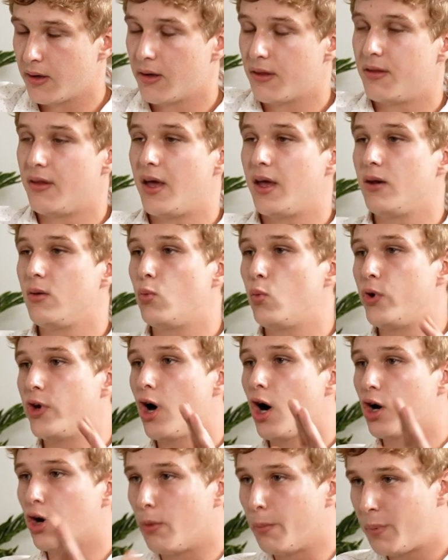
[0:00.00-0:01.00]
then we
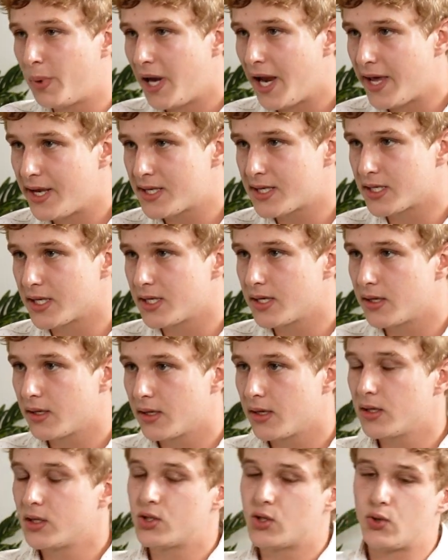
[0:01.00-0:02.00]
are complacent
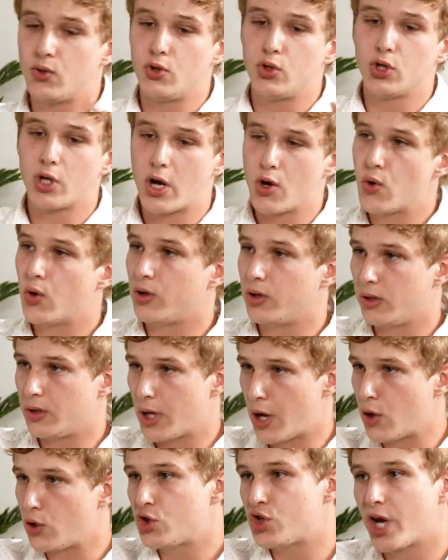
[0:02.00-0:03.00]
to
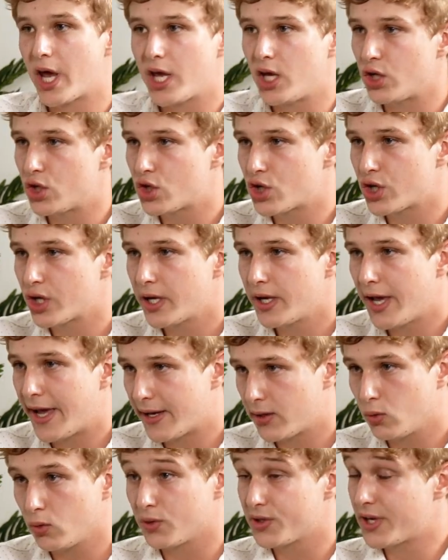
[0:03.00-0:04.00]
no change at all.